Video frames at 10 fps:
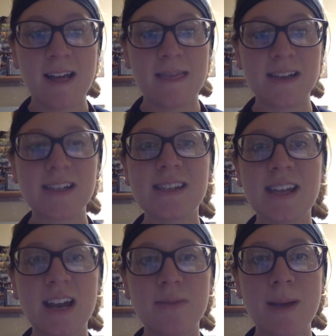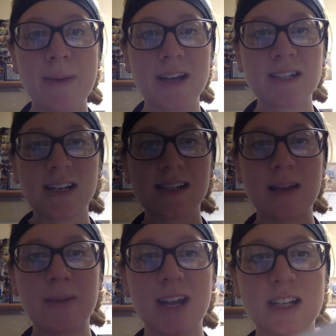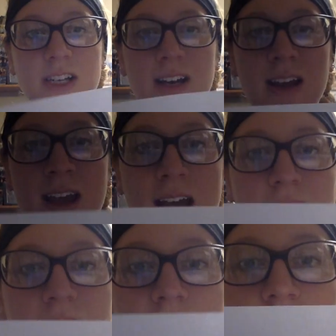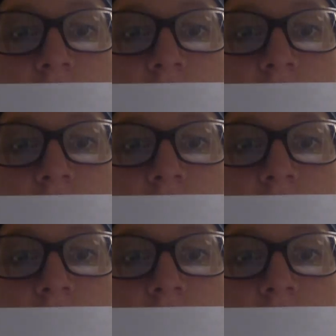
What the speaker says: This is the end of my patient examination, and here